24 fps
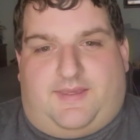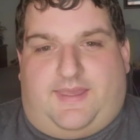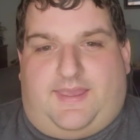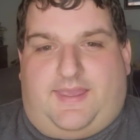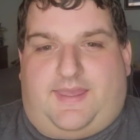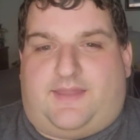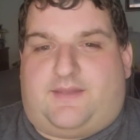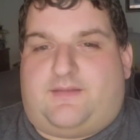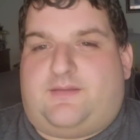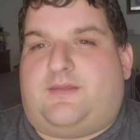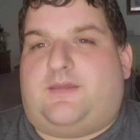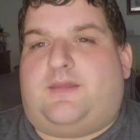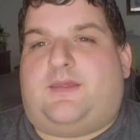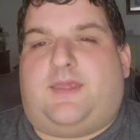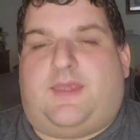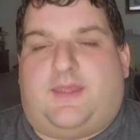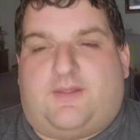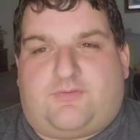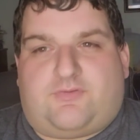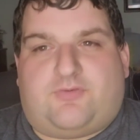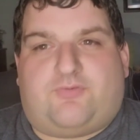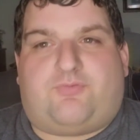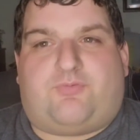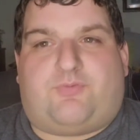And
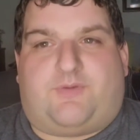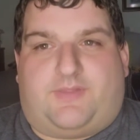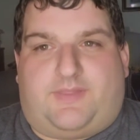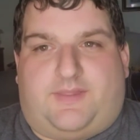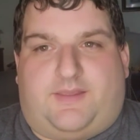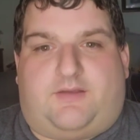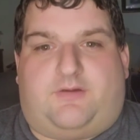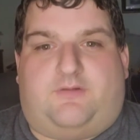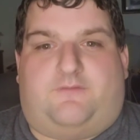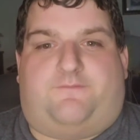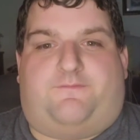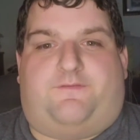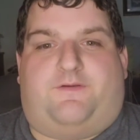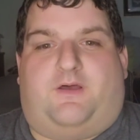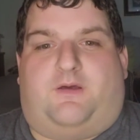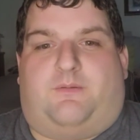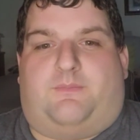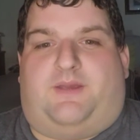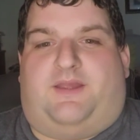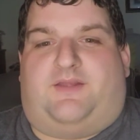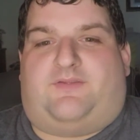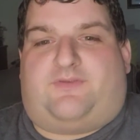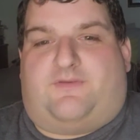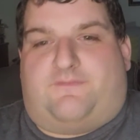it's a really good
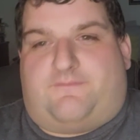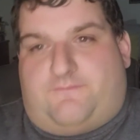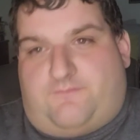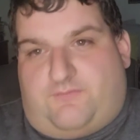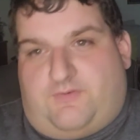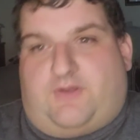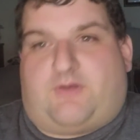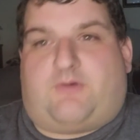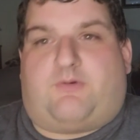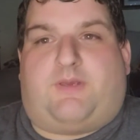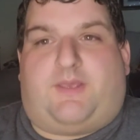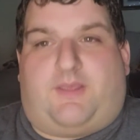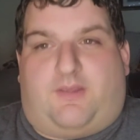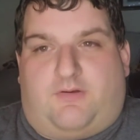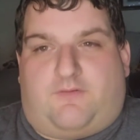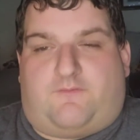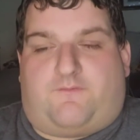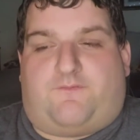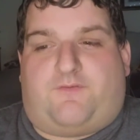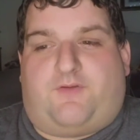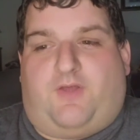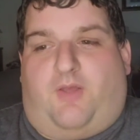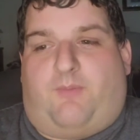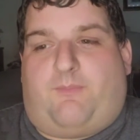film. It's a very
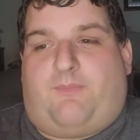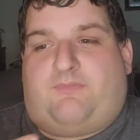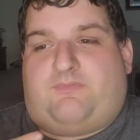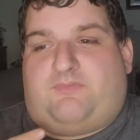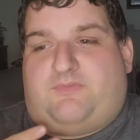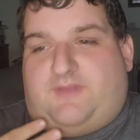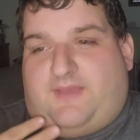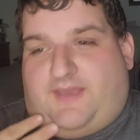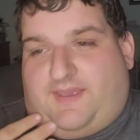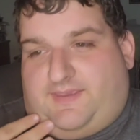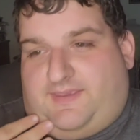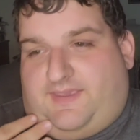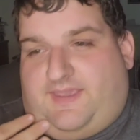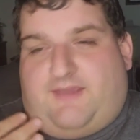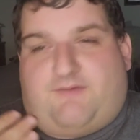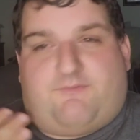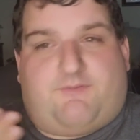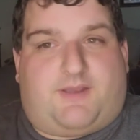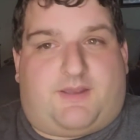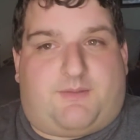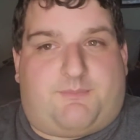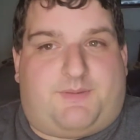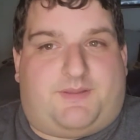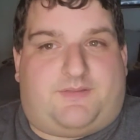good film. I can't
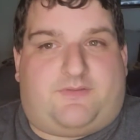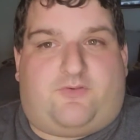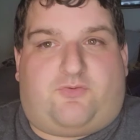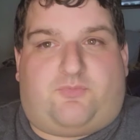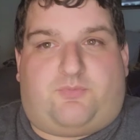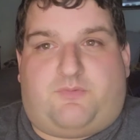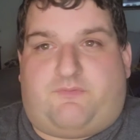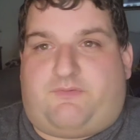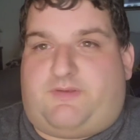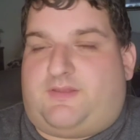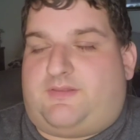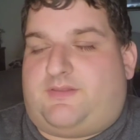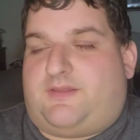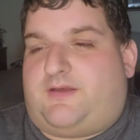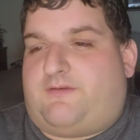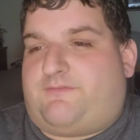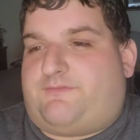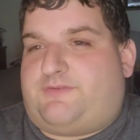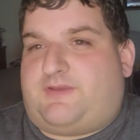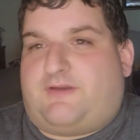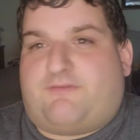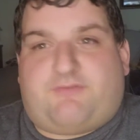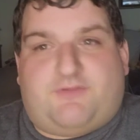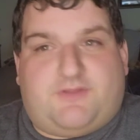recommend this movie
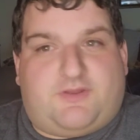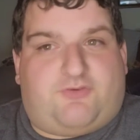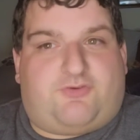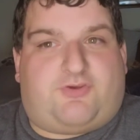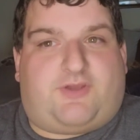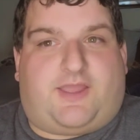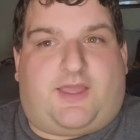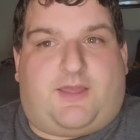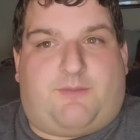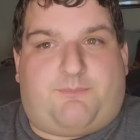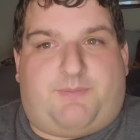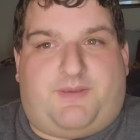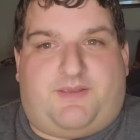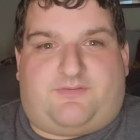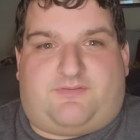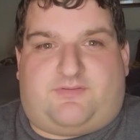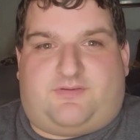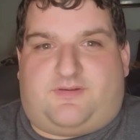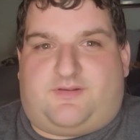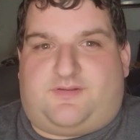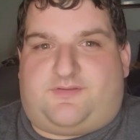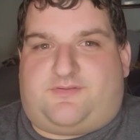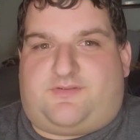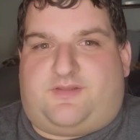enough. Definitely check out
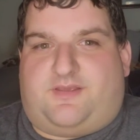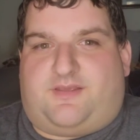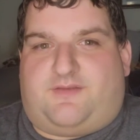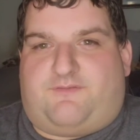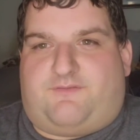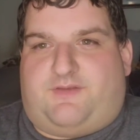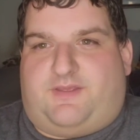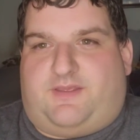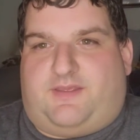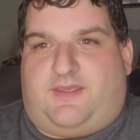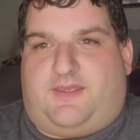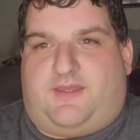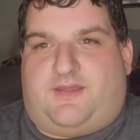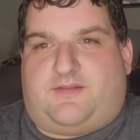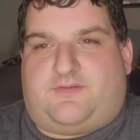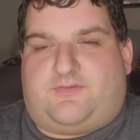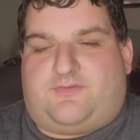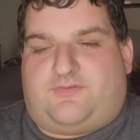Basic Instinct if you can.